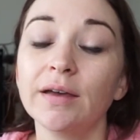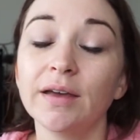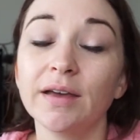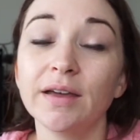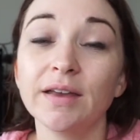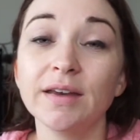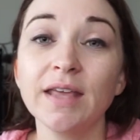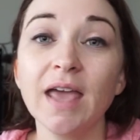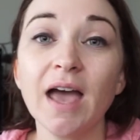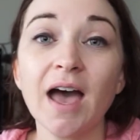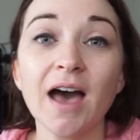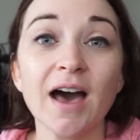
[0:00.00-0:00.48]

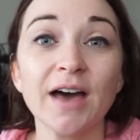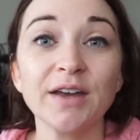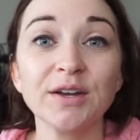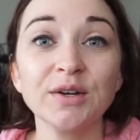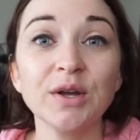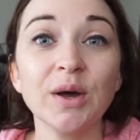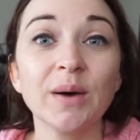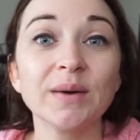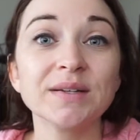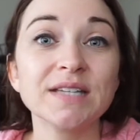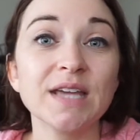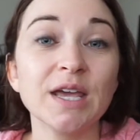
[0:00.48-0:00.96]
And yeah, I don't
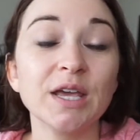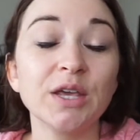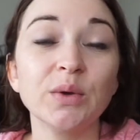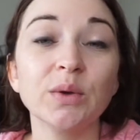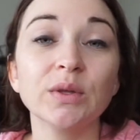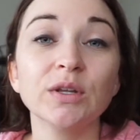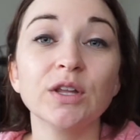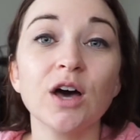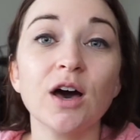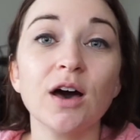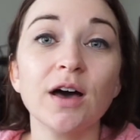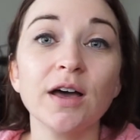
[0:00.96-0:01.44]
know, I'll take you
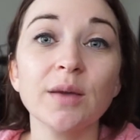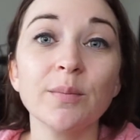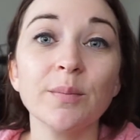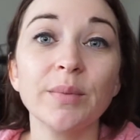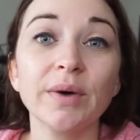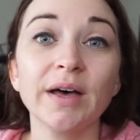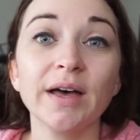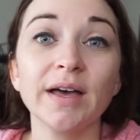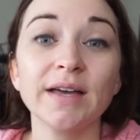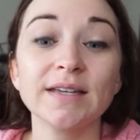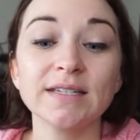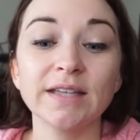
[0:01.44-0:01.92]
along,
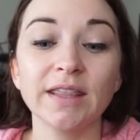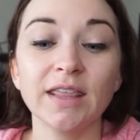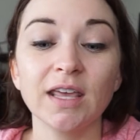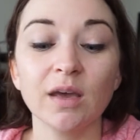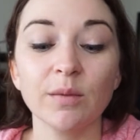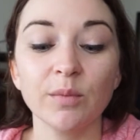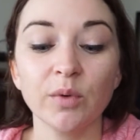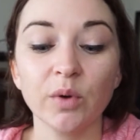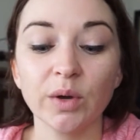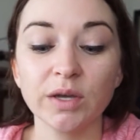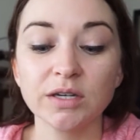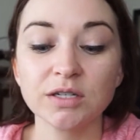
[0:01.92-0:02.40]
but I think
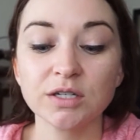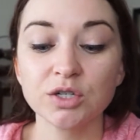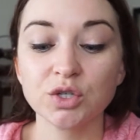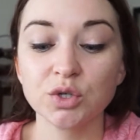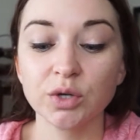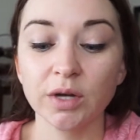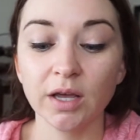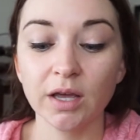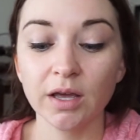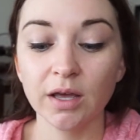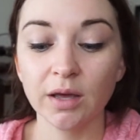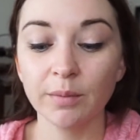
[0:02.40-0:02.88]
I'm going to
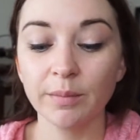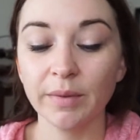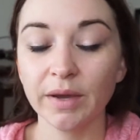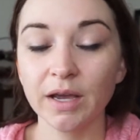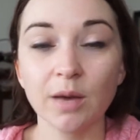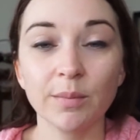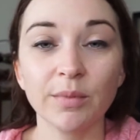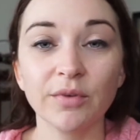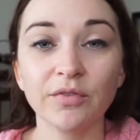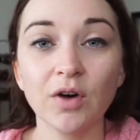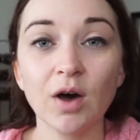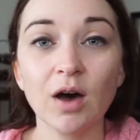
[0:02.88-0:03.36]
drink my
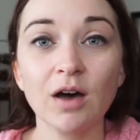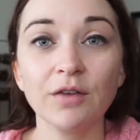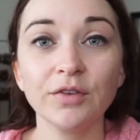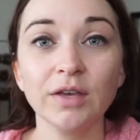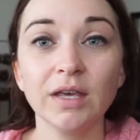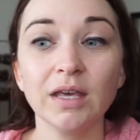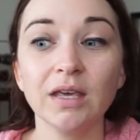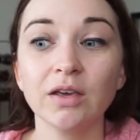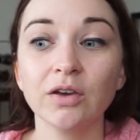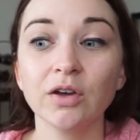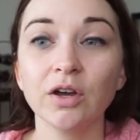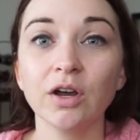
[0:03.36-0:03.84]
cup of coffee
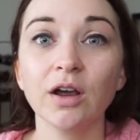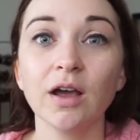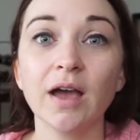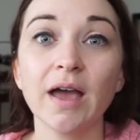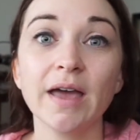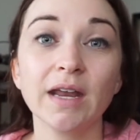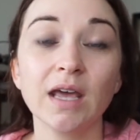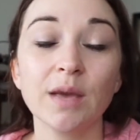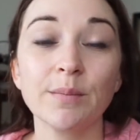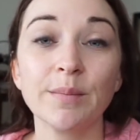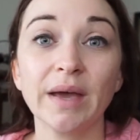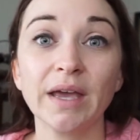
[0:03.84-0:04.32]
here
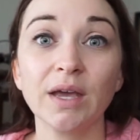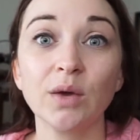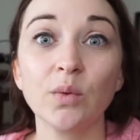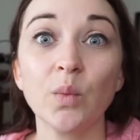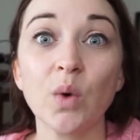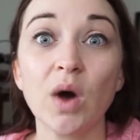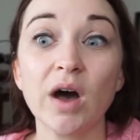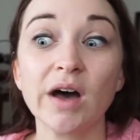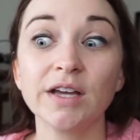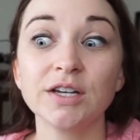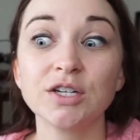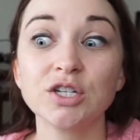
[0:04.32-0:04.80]
and I might
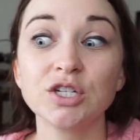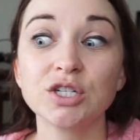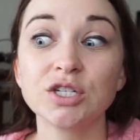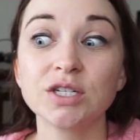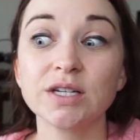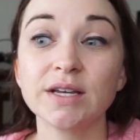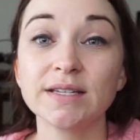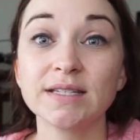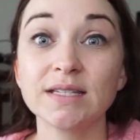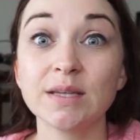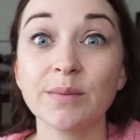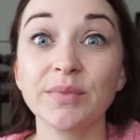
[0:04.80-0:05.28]
watch
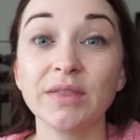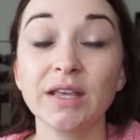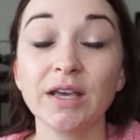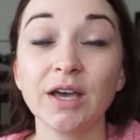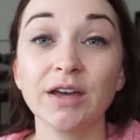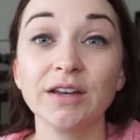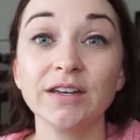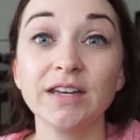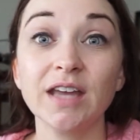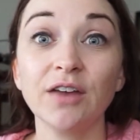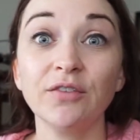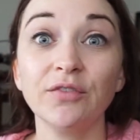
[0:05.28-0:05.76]
something
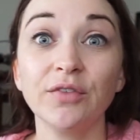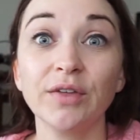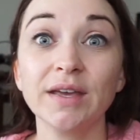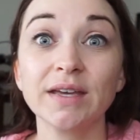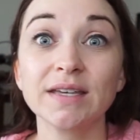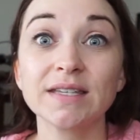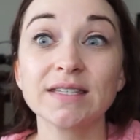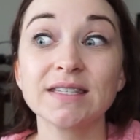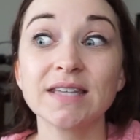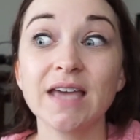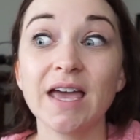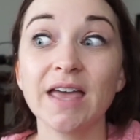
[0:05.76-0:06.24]
on
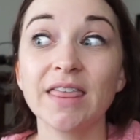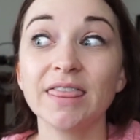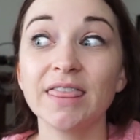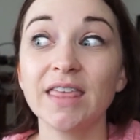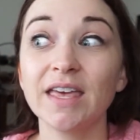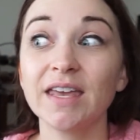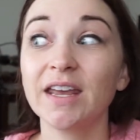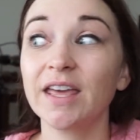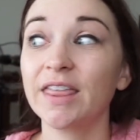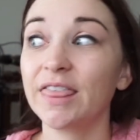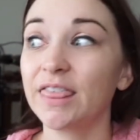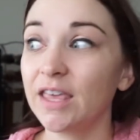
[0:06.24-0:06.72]
Netflix. And
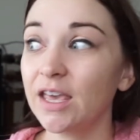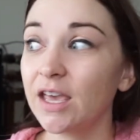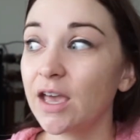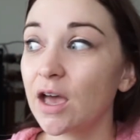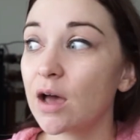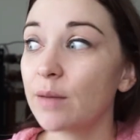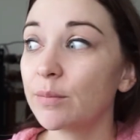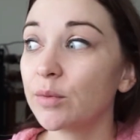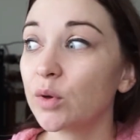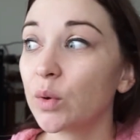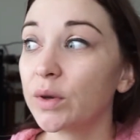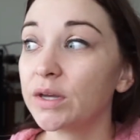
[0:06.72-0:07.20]
then I think
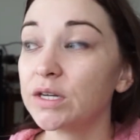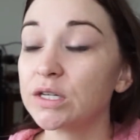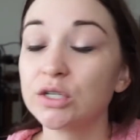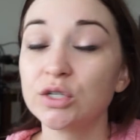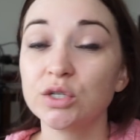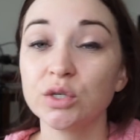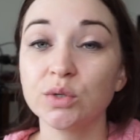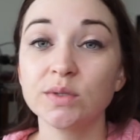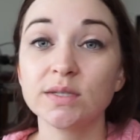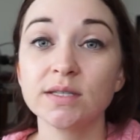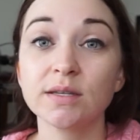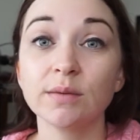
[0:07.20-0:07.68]
I'm going to
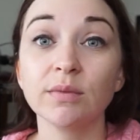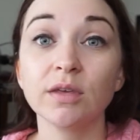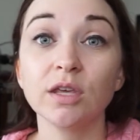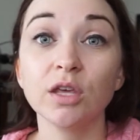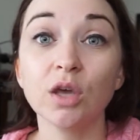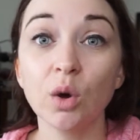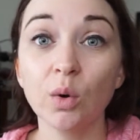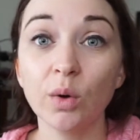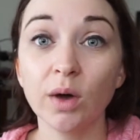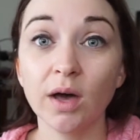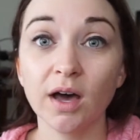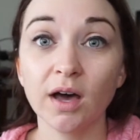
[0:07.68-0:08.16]
do some
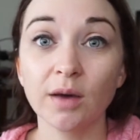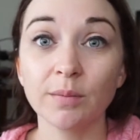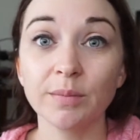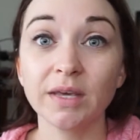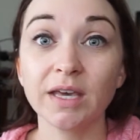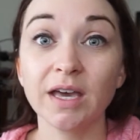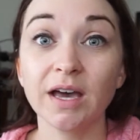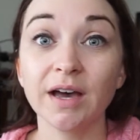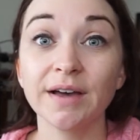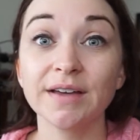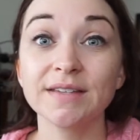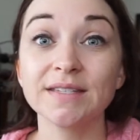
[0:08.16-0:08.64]
yoga
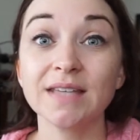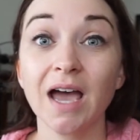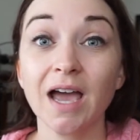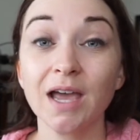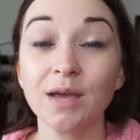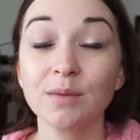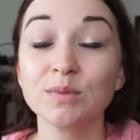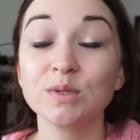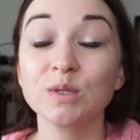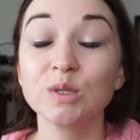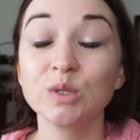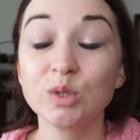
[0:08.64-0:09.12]
because I
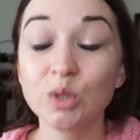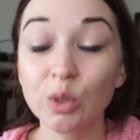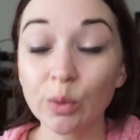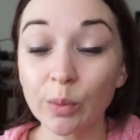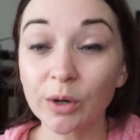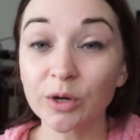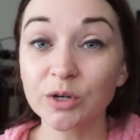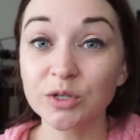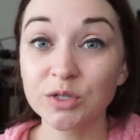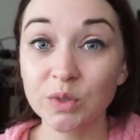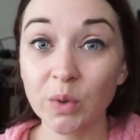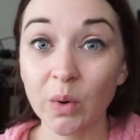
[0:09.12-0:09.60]
am
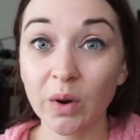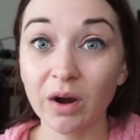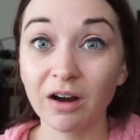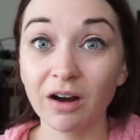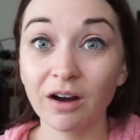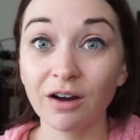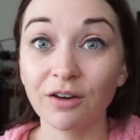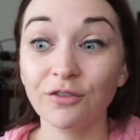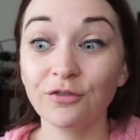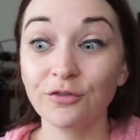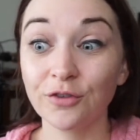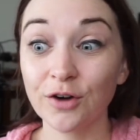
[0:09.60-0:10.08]
super
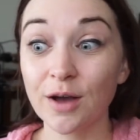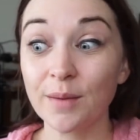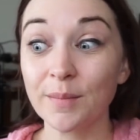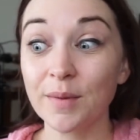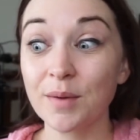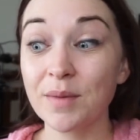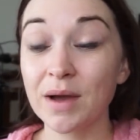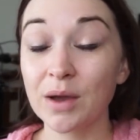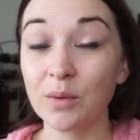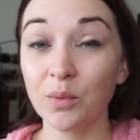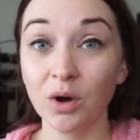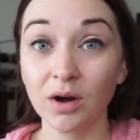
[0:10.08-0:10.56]
sore from
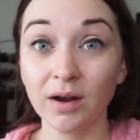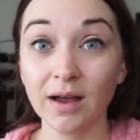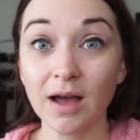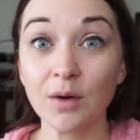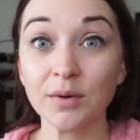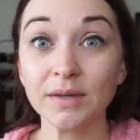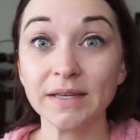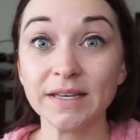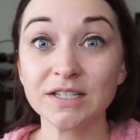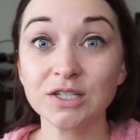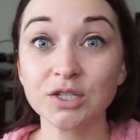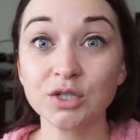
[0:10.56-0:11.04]
my
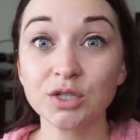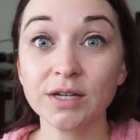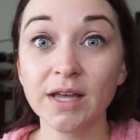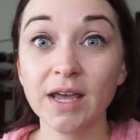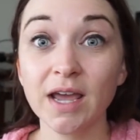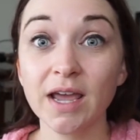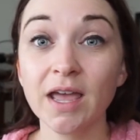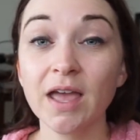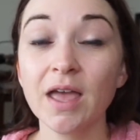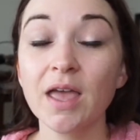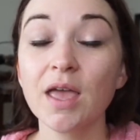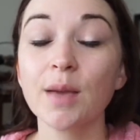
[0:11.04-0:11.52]
workout
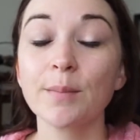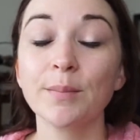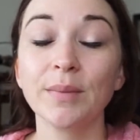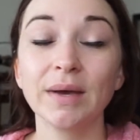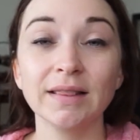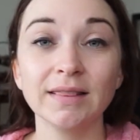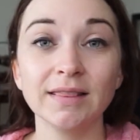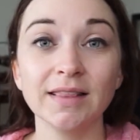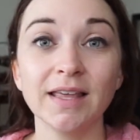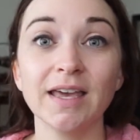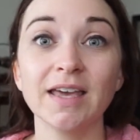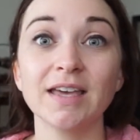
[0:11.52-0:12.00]
yesterday. My
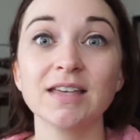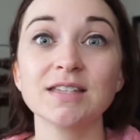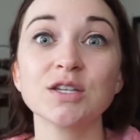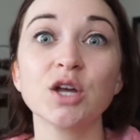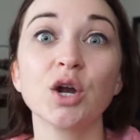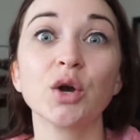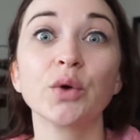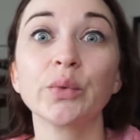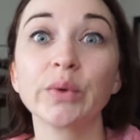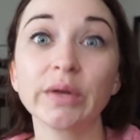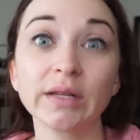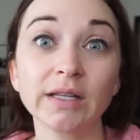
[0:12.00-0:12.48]
legs
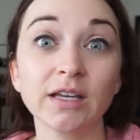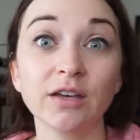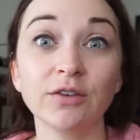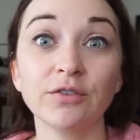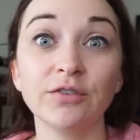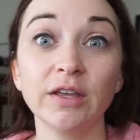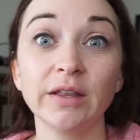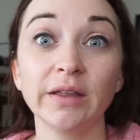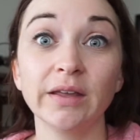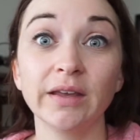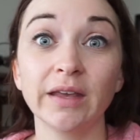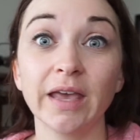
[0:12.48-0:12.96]
are really
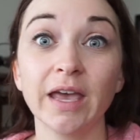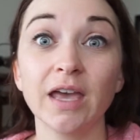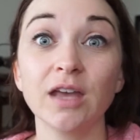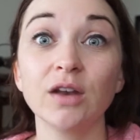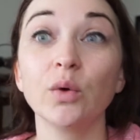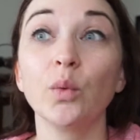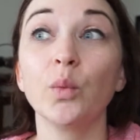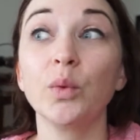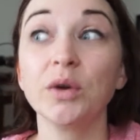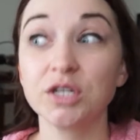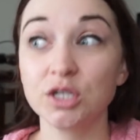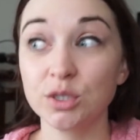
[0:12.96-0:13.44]
feeling it,
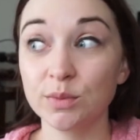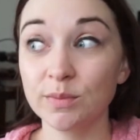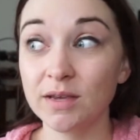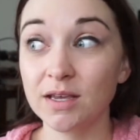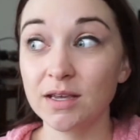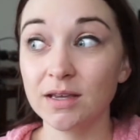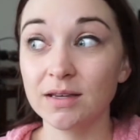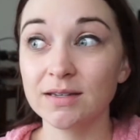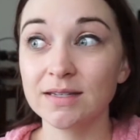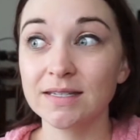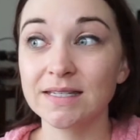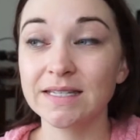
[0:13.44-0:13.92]
which
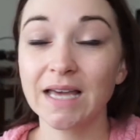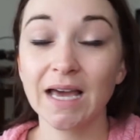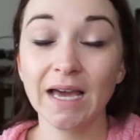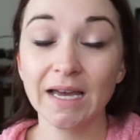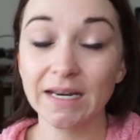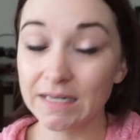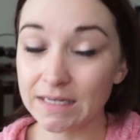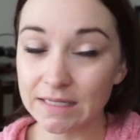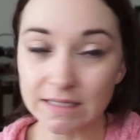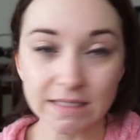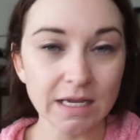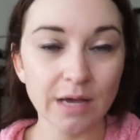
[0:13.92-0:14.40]
means I
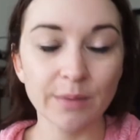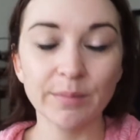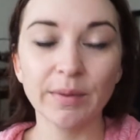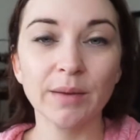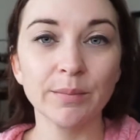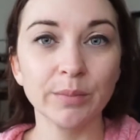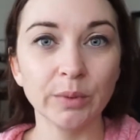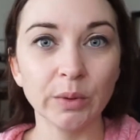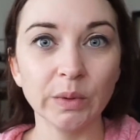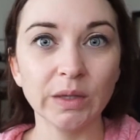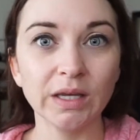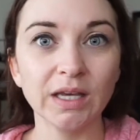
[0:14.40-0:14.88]
need to get my
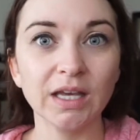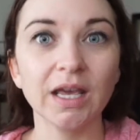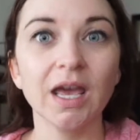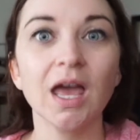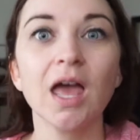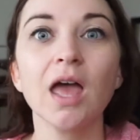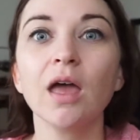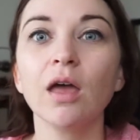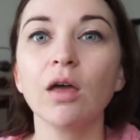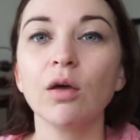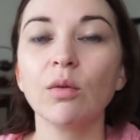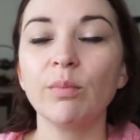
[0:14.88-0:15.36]
booty
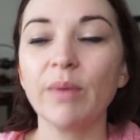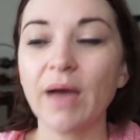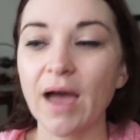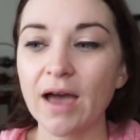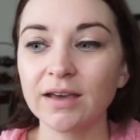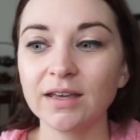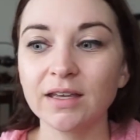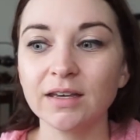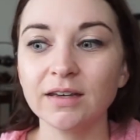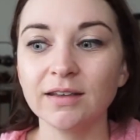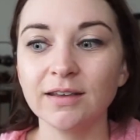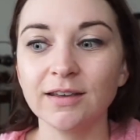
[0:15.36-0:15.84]

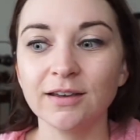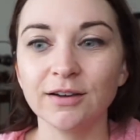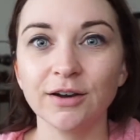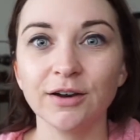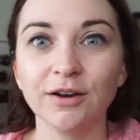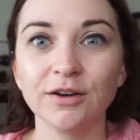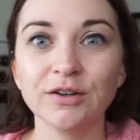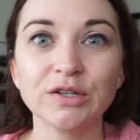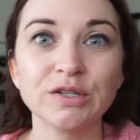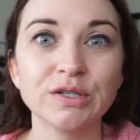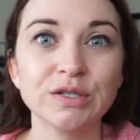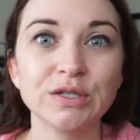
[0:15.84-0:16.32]
back in
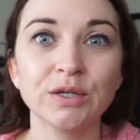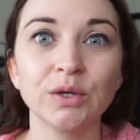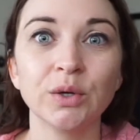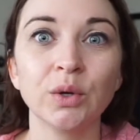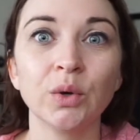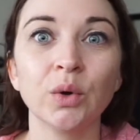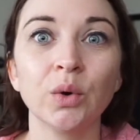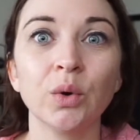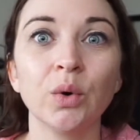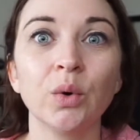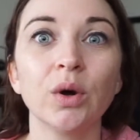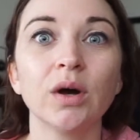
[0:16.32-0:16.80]
gear
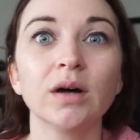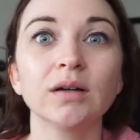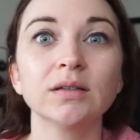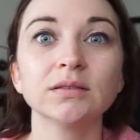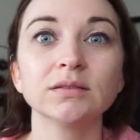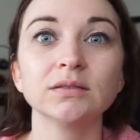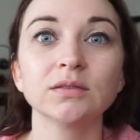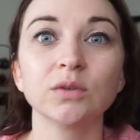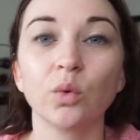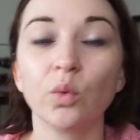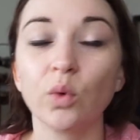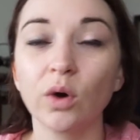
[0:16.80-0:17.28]
to
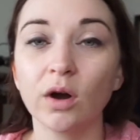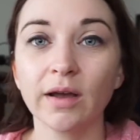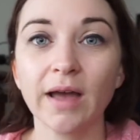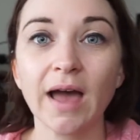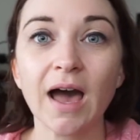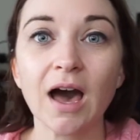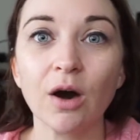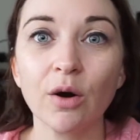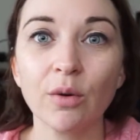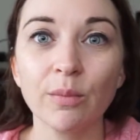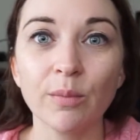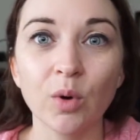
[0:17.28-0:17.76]
work
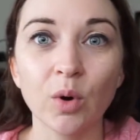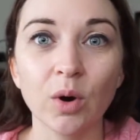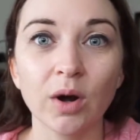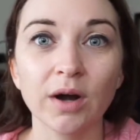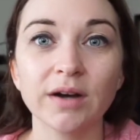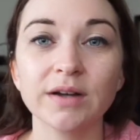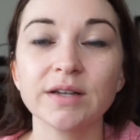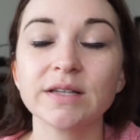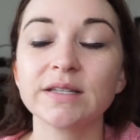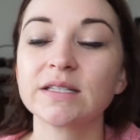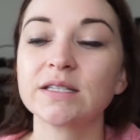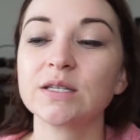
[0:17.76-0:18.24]
out
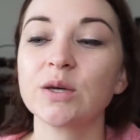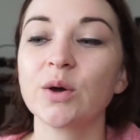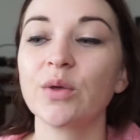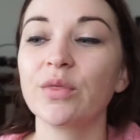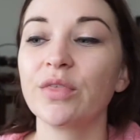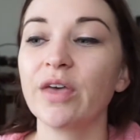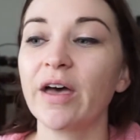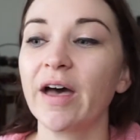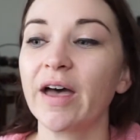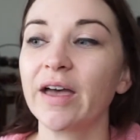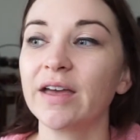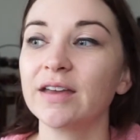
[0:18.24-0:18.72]
more so
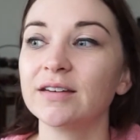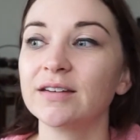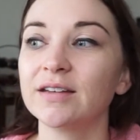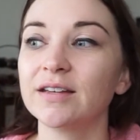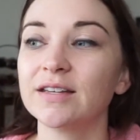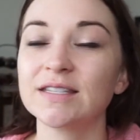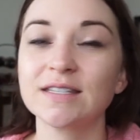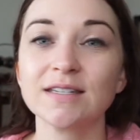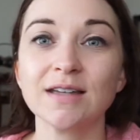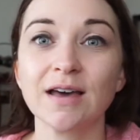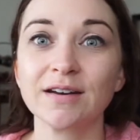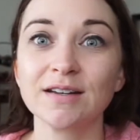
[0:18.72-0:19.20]
that
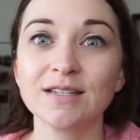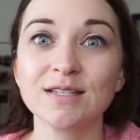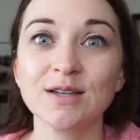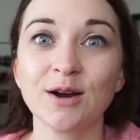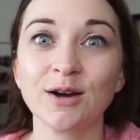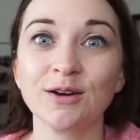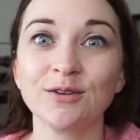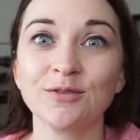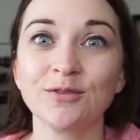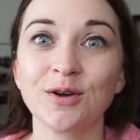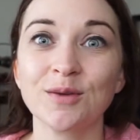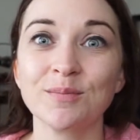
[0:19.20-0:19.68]
it's not as
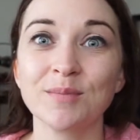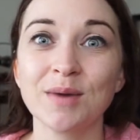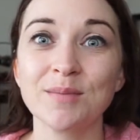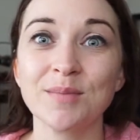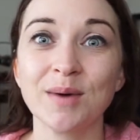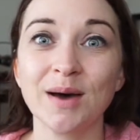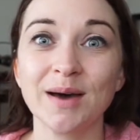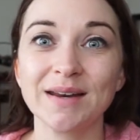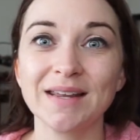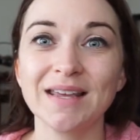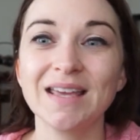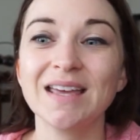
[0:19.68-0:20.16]
hard on my
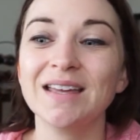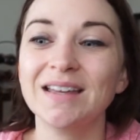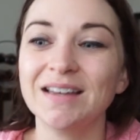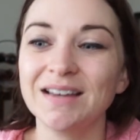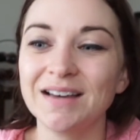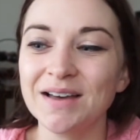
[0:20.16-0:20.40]
body.